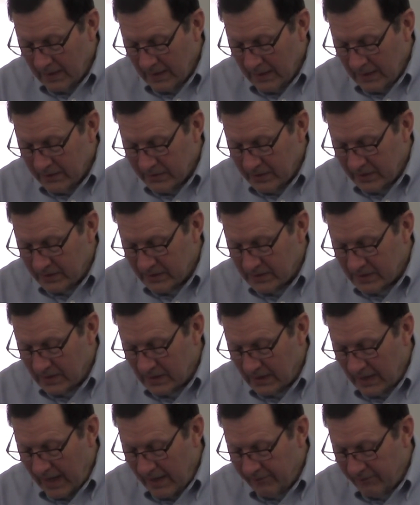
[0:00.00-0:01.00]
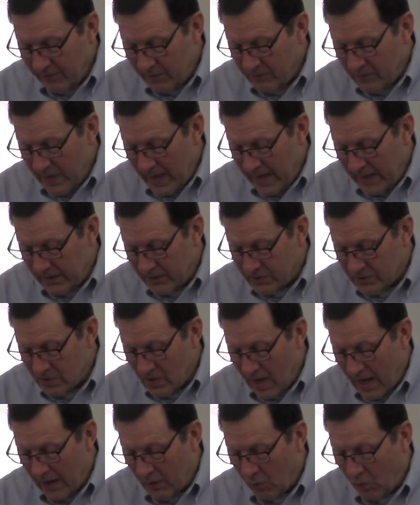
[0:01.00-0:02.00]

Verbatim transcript: since the life of man is not